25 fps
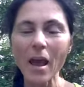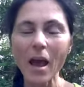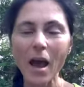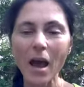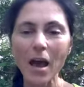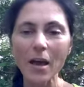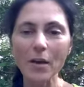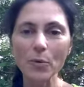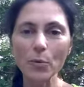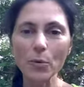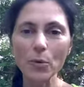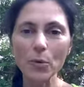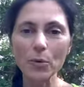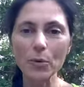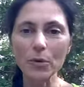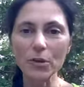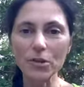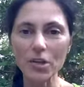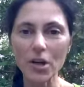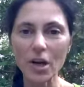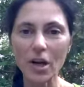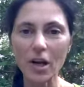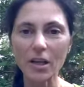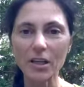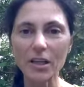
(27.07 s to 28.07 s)
And we were
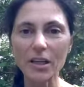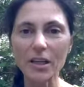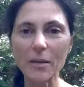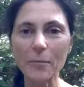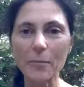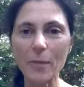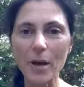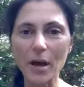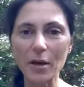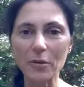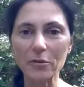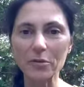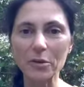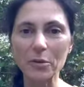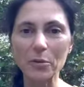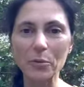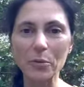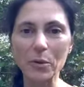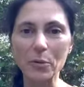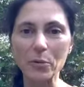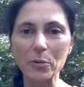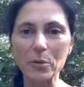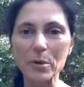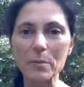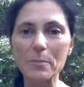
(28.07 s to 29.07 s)
talking about
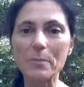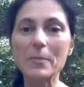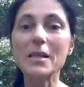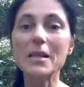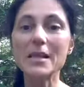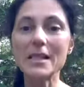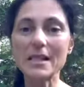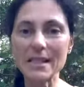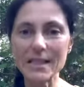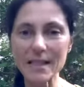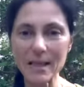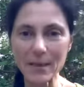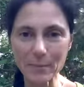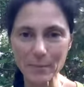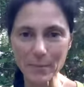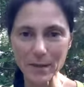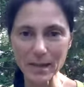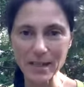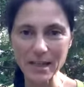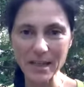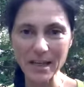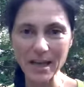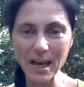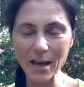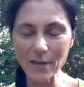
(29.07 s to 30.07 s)
when we meet
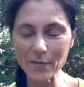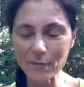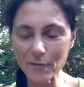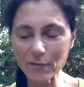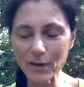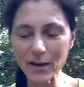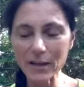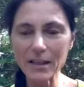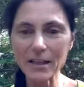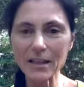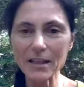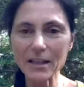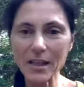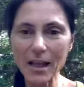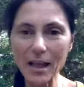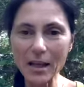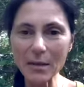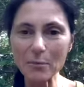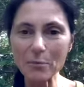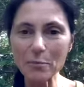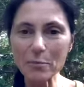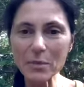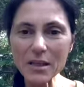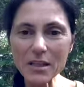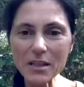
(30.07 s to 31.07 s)
somebody and finding that
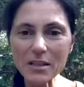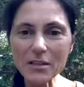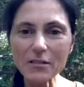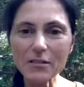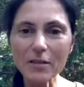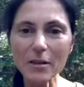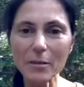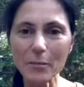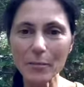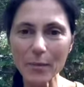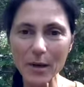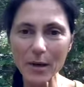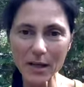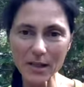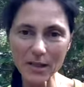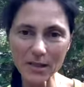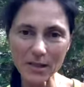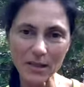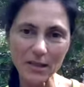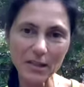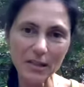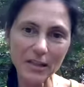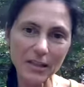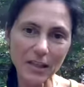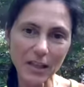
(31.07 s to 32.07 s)
piece of the
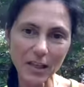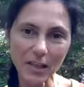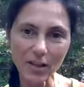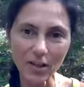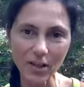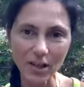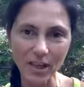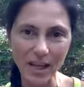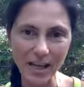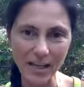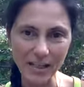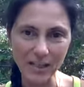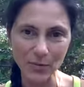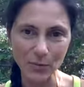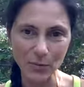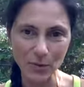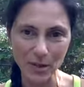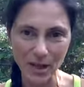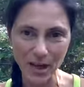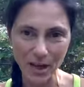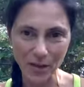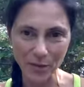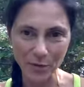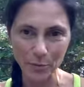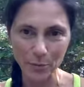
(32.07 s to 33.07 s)
puzzle that connects with
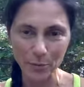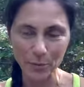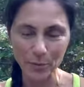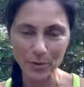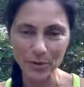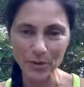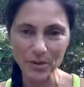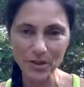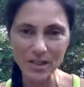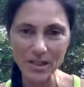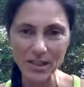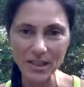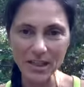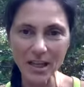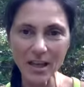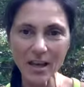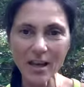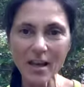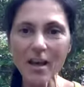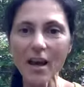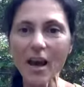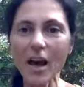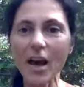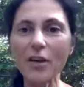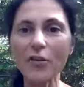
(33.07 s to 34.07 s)
the other person.
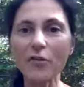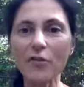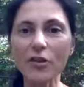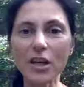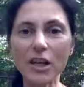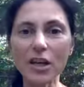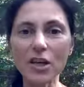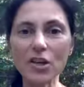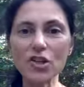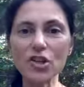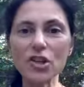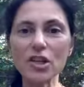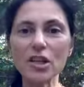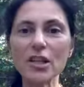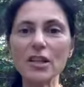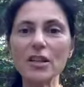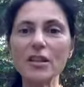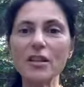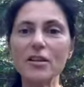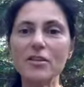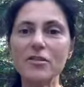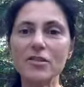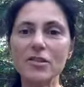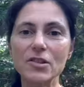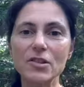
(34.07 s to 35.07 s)
And occasionally
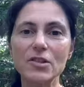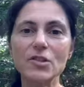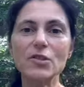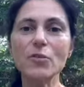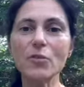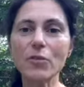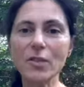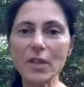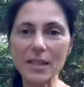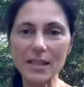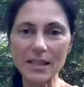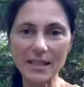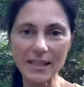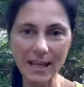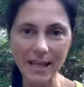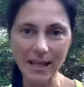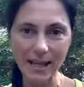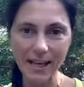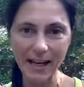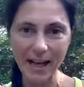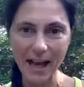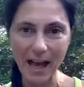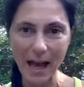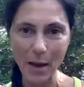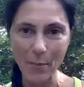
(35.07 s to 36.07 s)
there's two things that
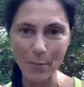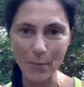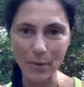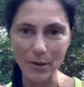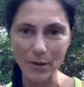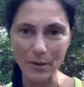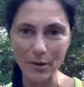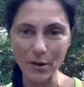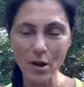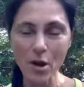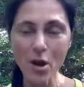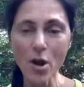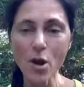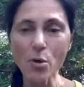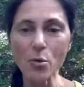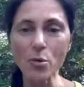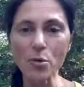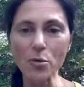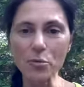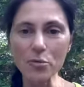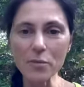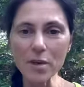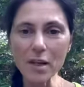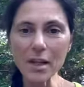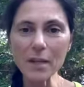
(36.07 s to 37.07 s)
can happen. We
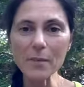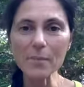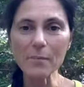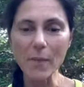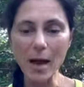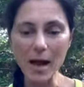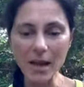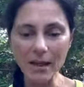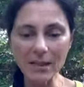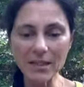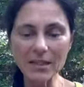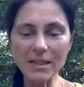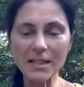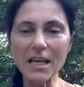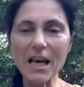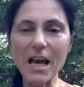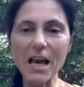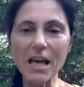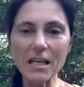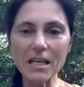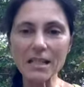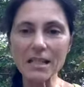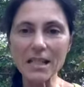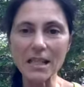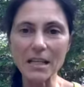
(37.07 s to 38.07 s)
really
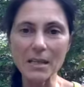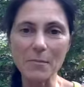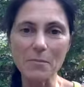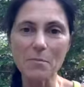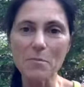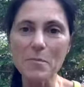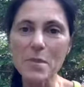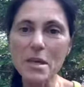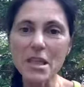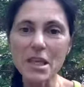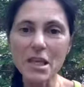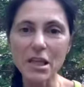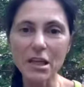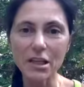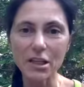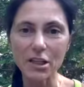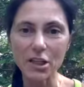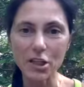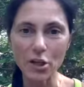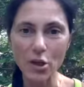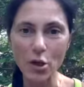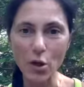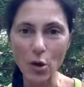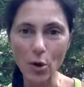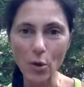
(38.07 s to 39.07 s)
magnetize and immediately
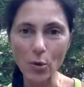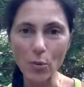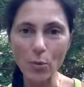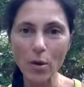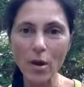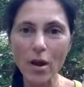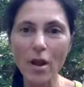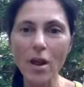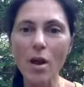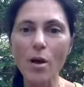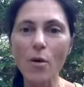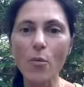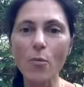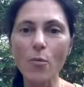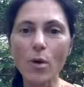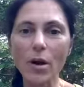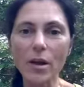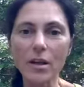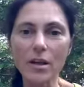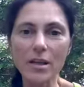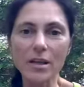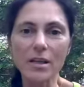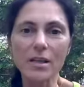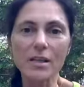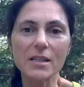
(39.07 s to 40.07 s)
know what
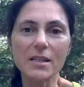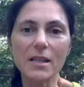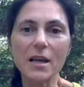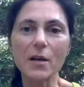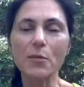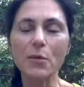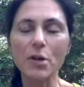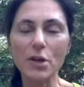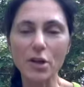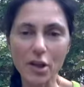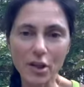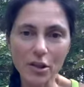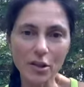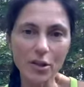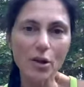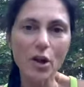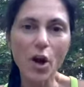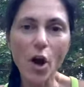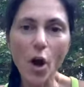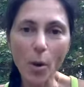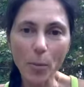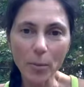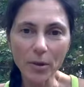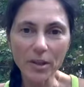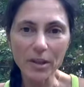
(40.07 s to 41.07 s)
is our
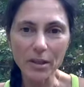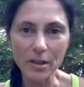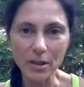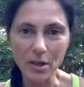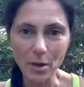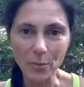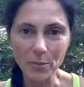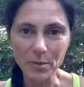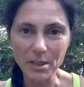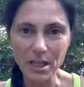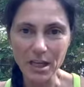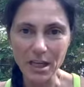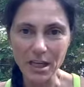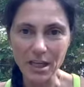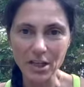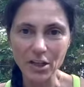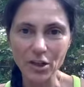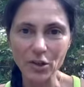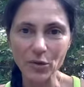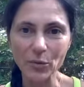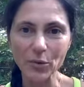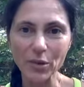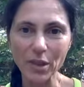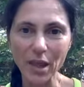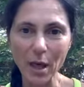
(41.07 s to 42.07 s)
common denominator
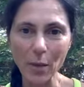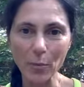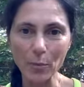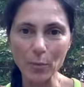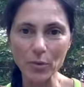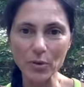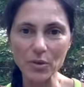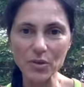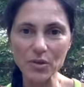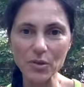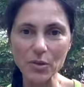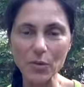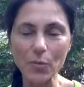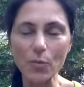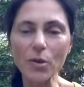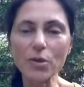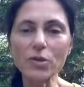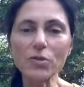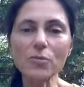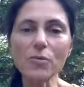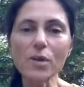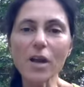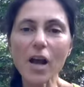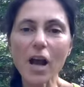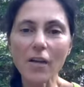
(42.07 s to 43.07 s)
with that person. What
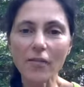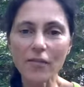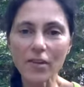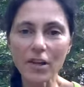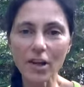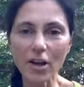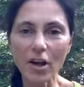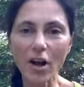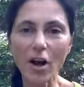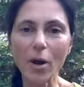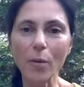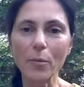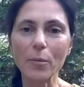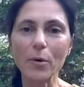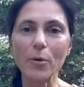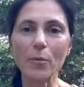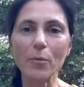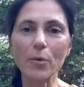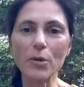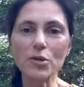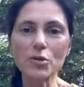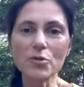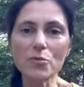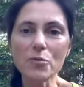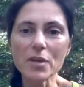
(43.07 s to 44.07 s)
do we have in common?
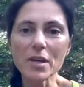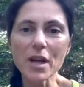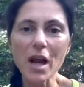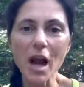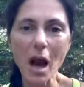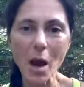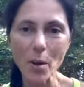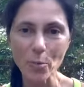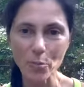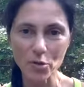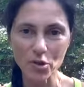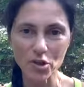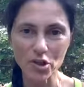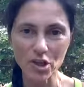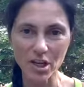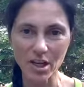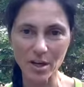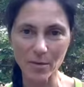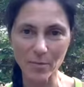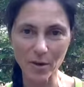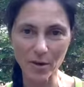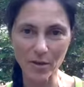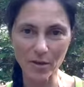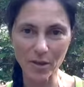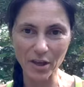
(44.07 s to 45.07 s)
What do we appreciate
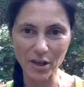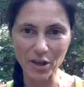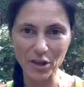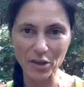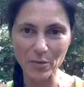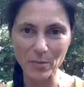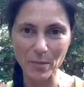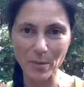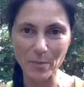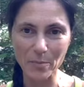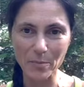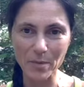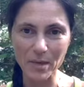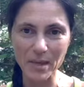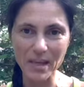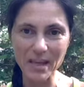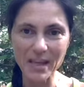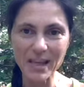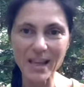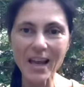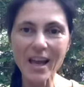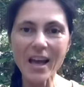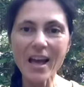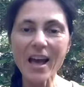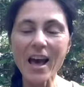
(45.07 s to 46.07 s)
about that human being?
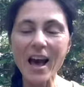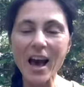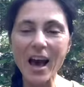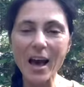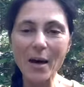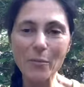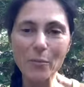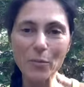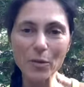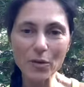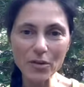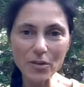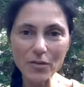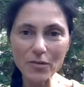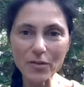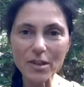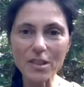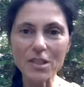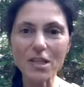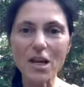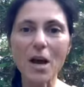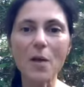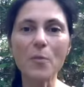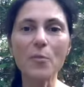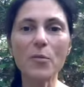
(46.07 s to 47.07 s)
And most of the
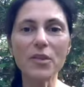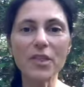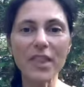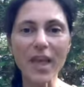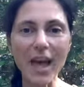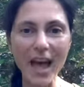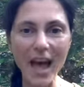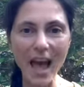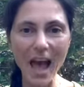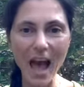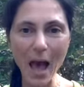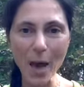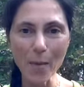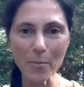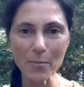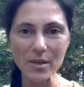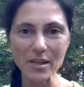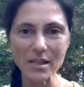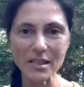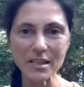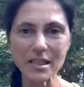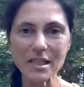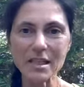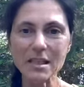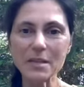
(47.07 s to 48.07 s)
time when that
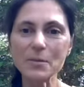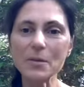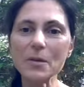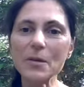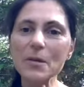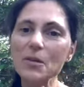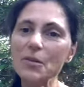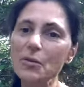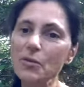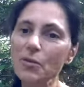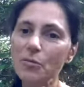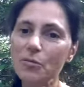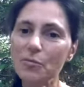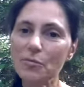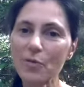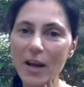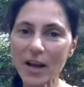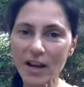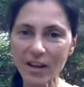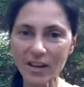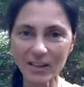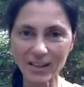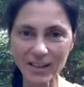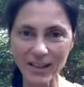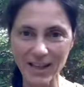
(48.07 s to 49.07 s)
happens is because we
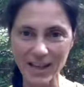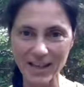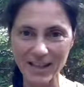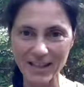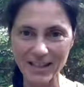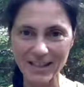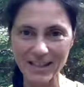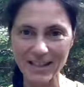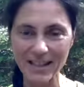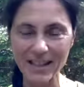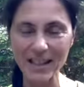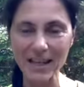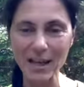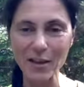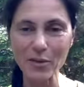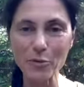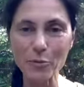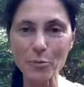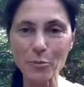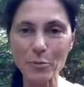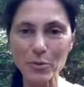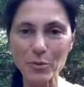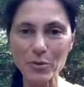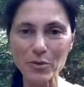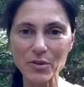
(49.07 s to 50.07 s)
recognize in the other
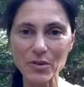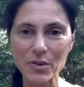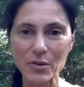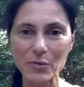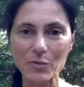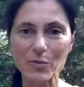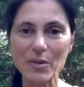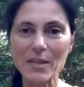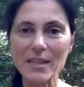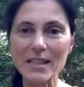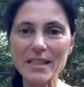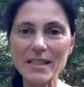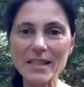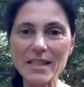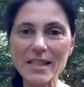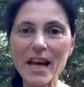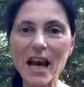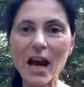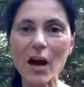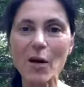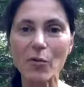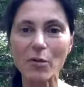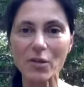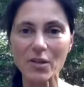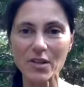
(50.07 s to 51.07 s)
person, we see
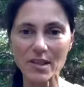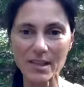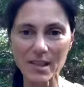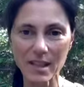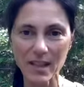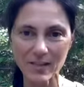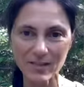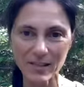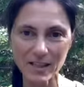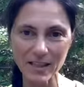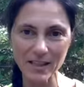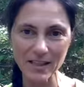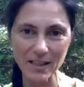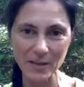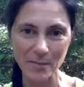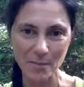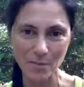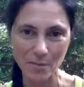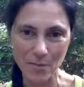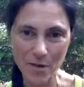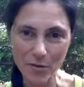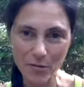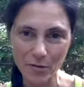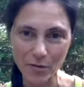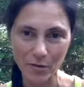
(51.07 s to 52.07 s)
ourselves as a
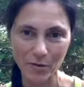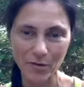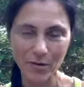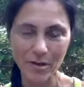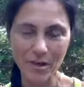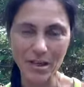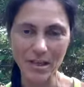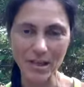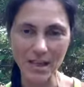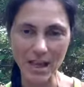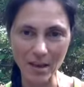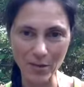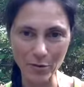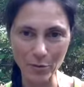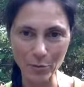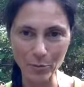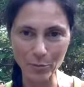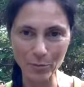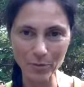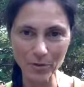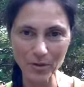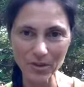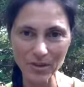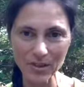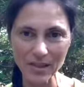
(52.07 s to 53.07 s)
mirror in the other
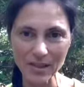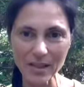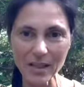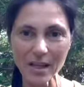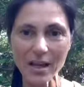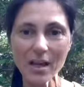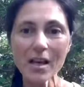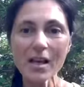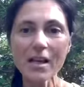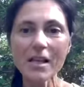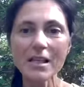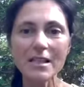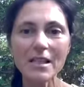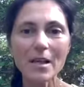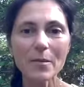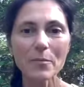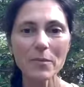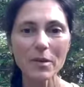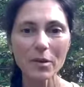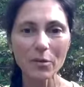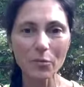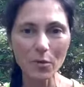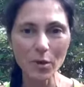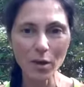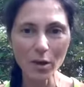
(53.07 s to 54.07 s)
person,
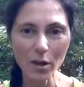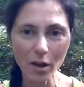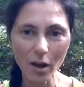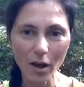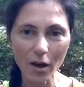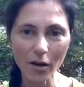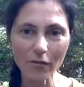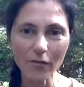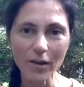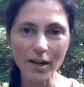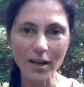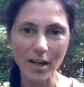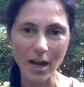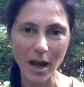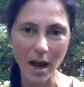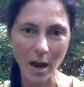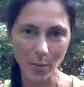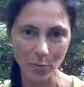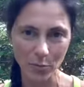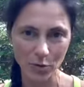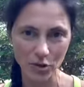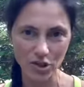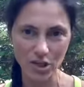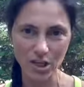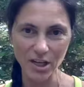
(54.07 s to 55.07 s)
something we love and
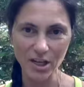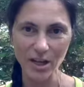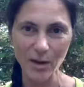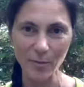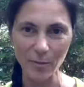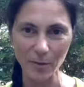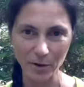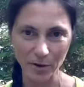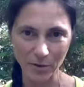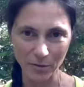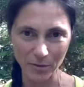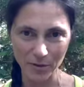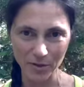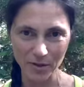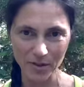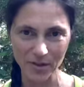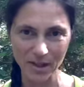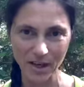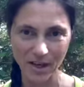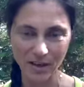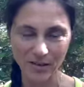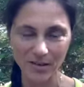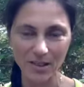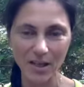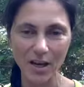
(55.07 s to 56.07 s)
appreciate about
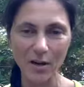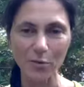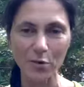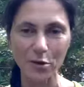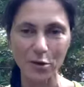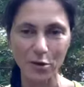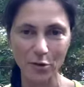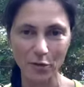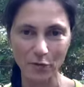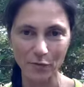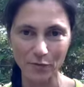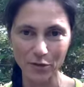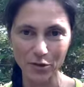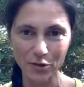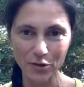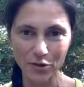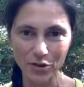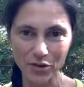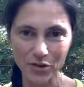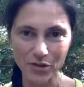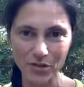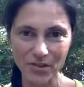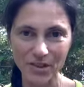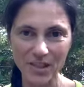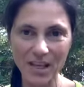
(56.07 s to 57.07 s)
ourselves, our own
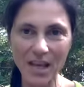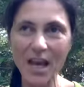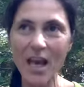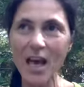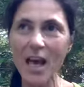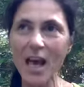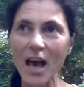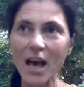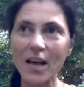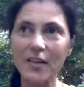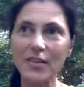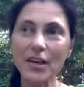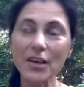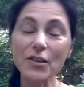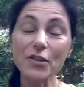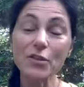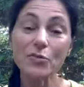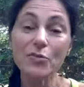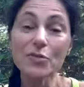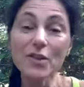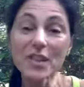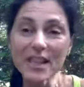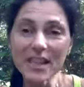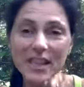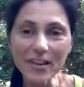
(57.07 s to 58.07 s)
virtues. And that's
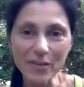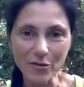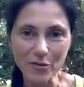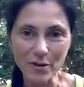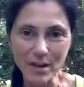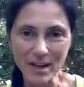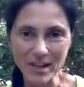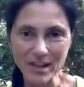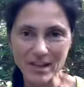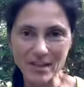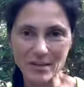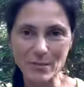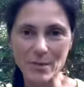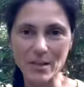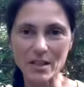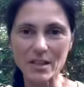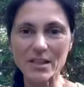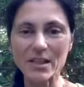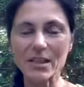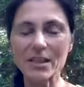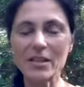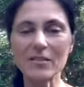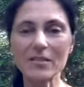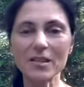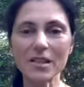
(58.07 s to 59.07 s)
really great
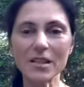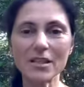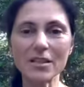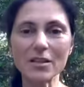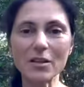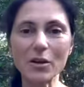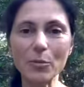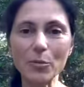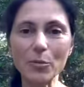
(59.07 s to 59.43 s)
because it gives us the